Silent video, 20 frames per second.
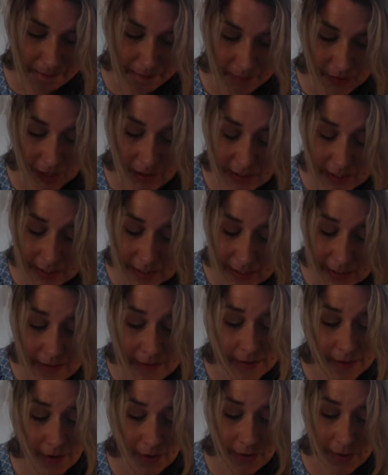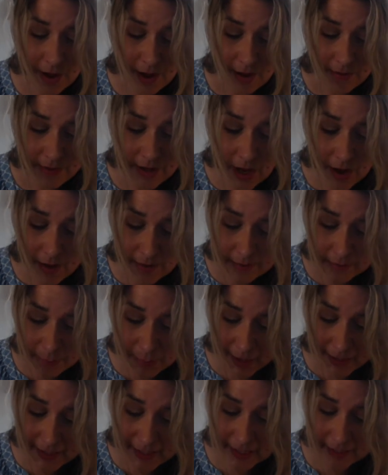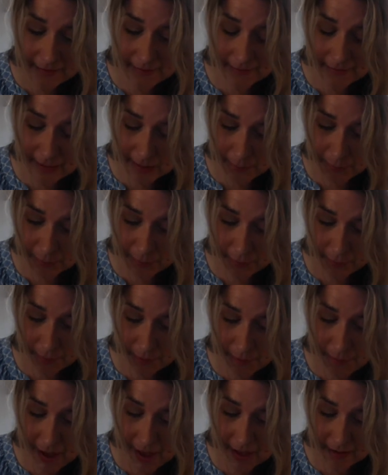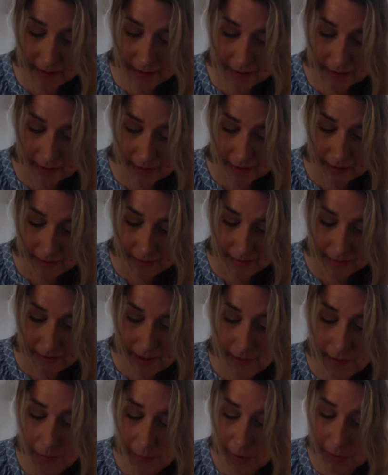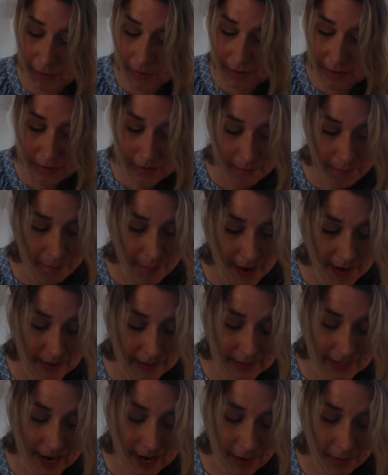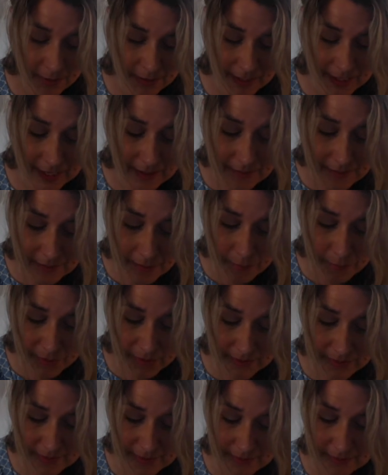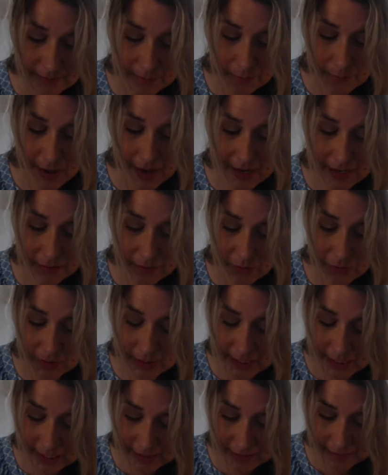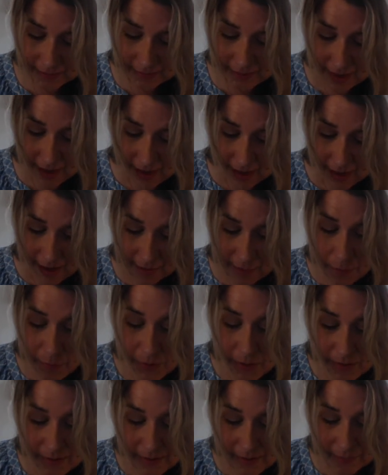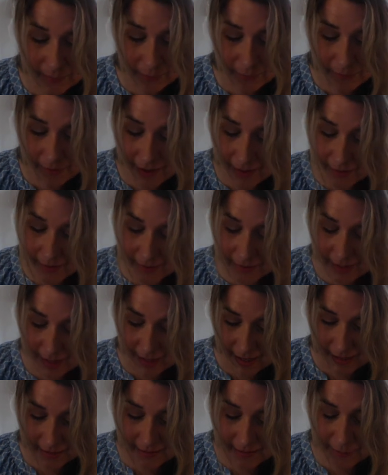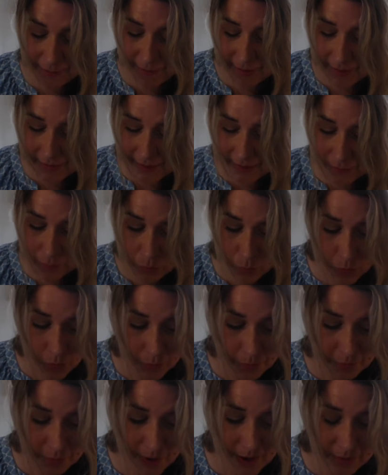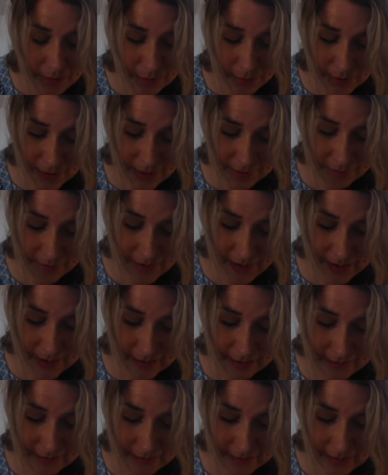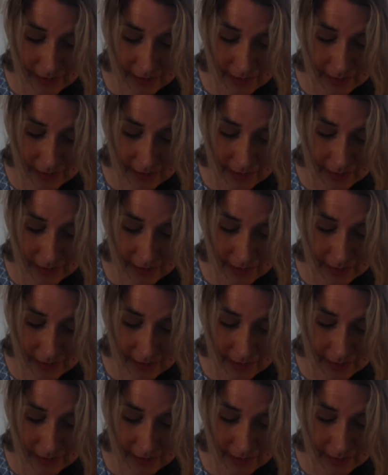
As she did so, the earth's blanket slipped from the bed. Then the musician bent down and kissed the princess's pale cheeks, and the princess flushed as she felt his warm breath on her face.